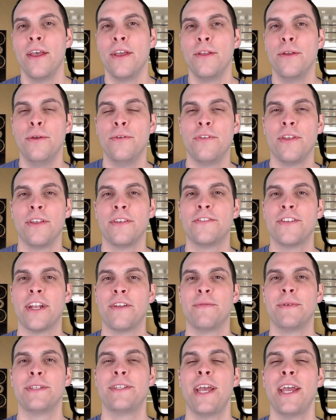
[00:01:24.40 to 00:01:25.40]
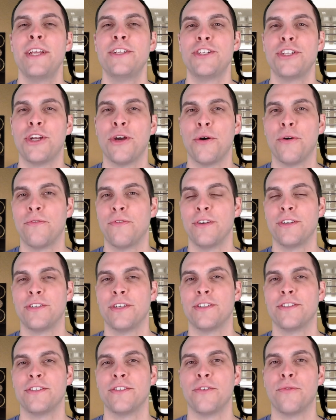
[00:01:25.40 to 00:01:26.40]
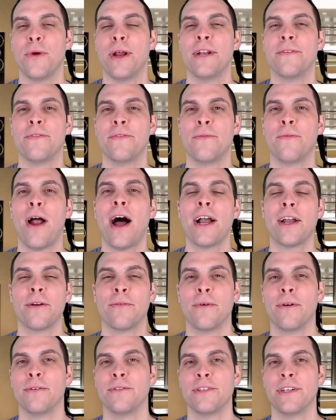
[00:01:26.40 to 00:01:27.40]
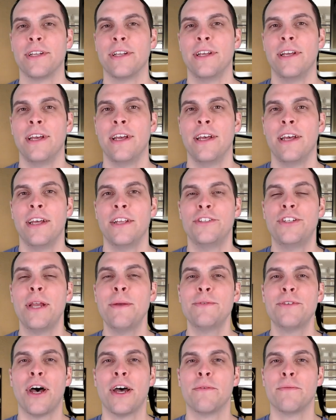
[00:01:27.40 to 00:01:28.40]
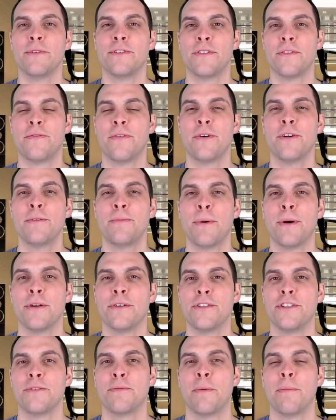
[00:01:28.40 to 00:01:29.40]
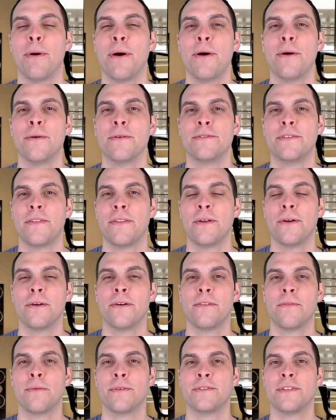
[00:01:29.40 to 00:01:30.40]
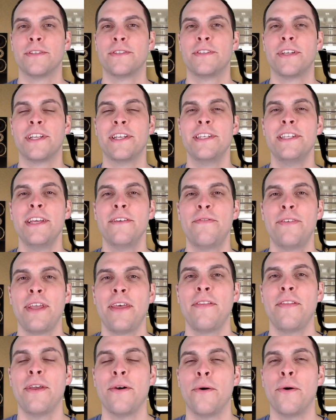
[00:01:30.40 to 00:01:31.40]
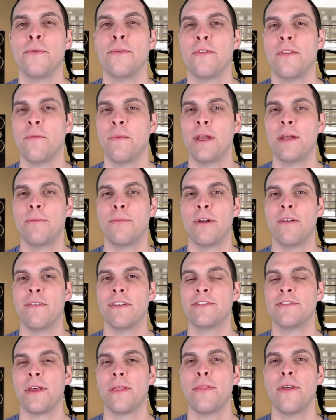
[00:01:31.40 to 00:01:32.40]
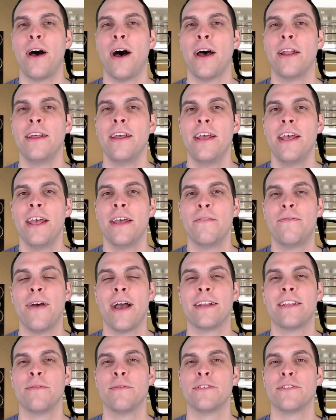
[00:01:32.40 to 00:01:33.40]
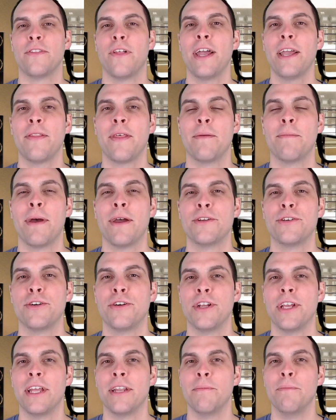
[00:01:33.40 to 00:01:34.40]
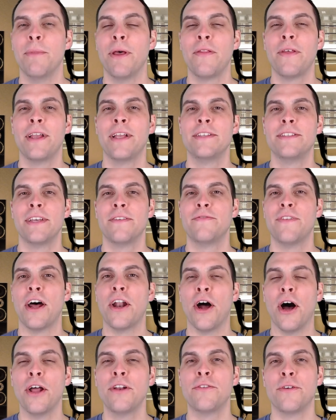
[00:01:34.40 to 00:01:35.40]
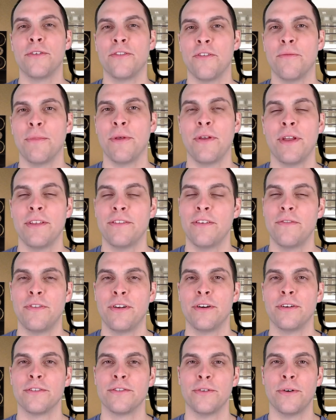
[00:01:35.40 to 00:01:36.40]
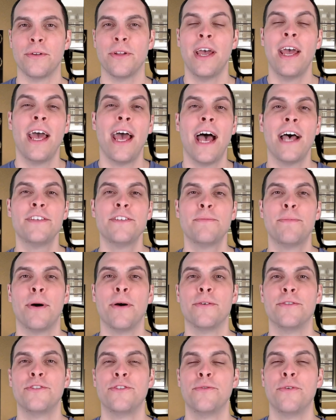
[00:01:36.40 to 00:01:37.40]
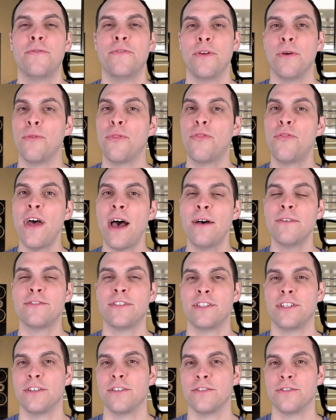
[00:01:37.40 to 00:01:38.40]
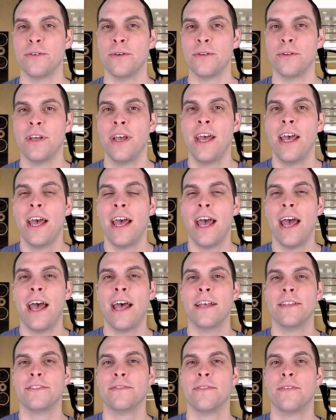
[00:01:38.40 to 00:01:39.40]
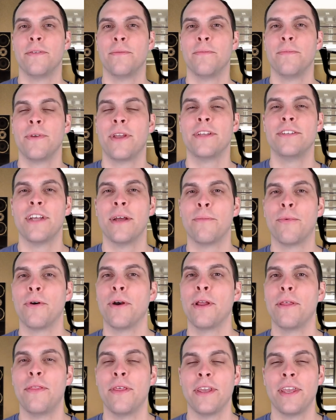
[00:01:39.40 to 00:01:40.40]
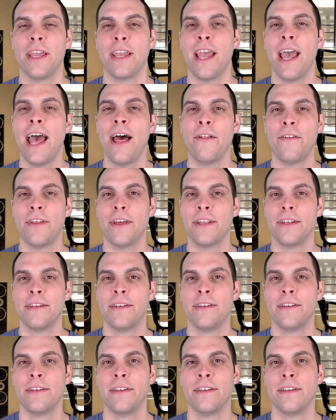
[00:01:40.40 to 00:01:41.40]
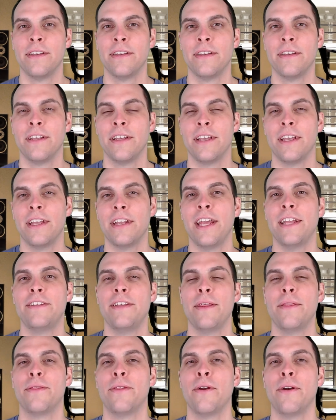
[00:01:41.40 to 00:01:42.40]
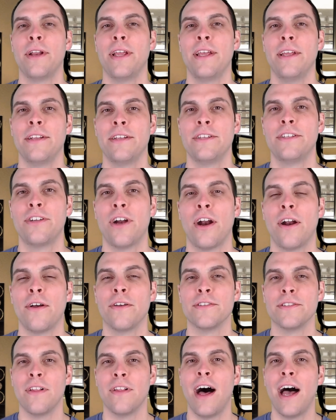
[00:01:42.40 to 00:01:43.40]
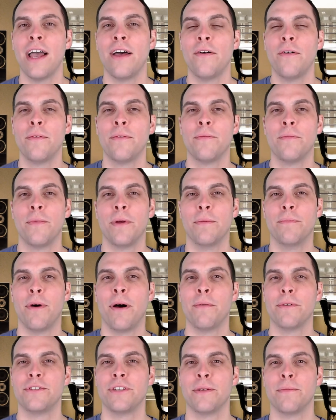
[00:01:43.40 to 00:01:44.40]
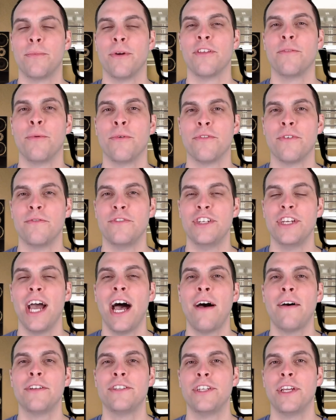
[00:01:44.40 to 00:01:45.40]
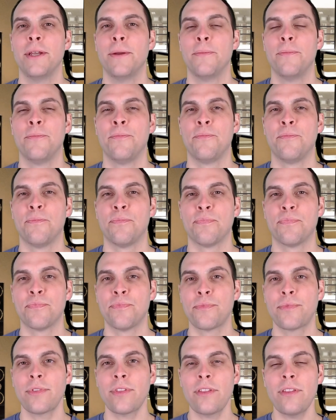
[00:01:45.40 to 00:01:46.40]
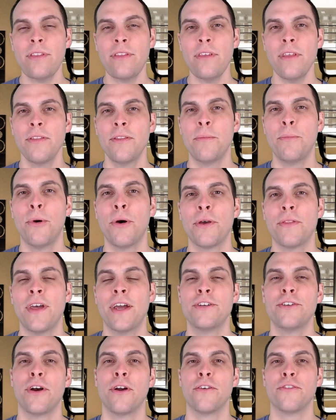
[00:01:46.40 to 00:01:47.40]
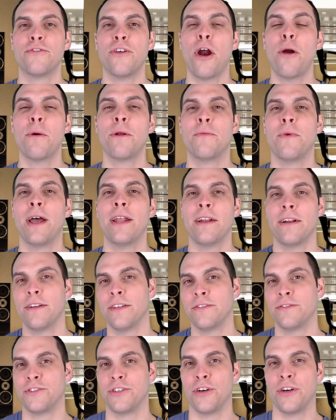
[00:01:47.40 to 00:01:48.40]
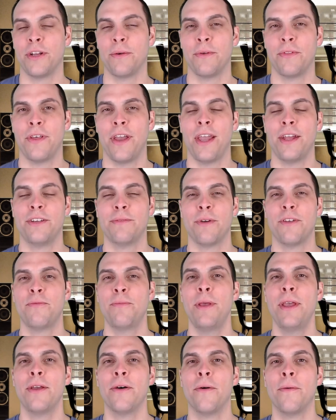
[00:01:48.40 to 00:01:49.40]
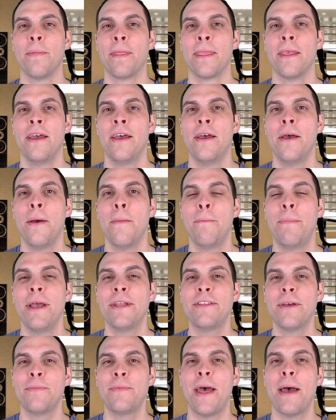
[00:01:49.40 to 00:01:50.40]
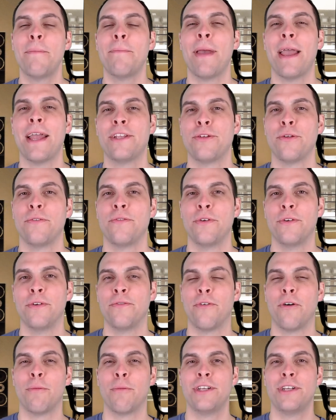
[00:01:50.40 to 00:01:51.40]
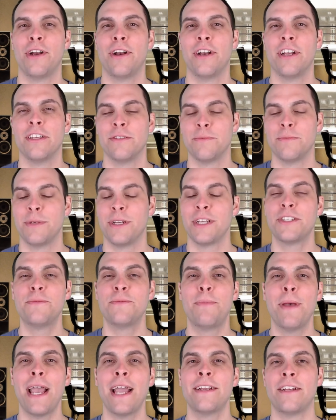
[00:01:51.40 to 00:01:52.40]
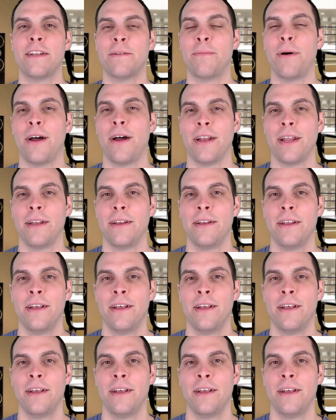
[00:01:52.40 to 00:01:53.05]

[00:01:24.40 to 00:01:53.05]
using sedimentation coefficients and the rate of rock erosion. James Hutton was the first person to propose that the Earth was significantly older than we had previously thought. In fact, it was likely measured in millions, if not hundreds of millions of years old, as opposed to a few thousand years old, as contemporary thinking held it. In 1830, Charles Lyell, in publishing Principles of Geology, the book that Charles Darwin read on his journey with the HMS Beagle, picked up that mantle of uniformitarianism and expanded upon it